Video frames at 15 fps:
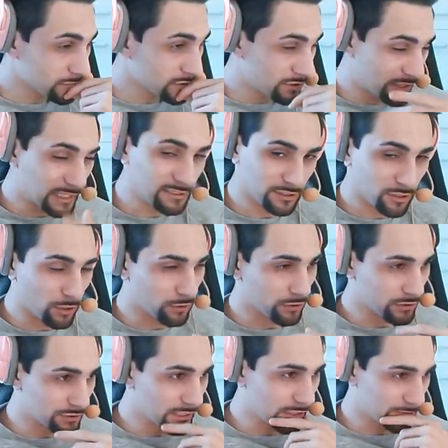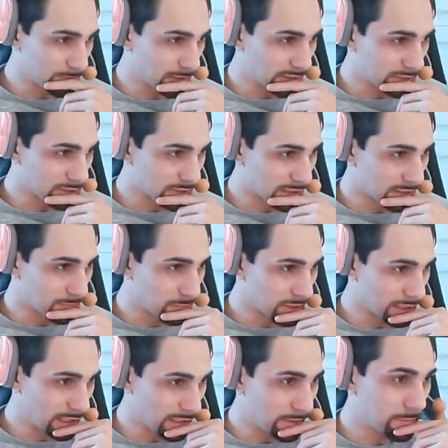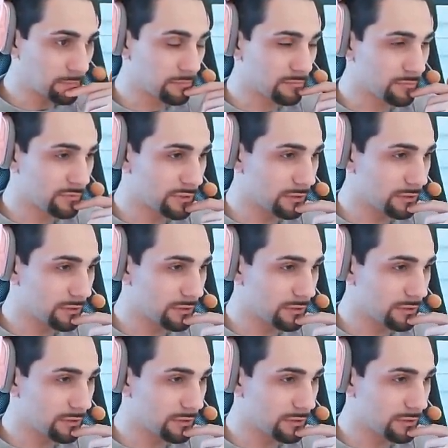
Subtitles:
test it out yourself basically, but I'm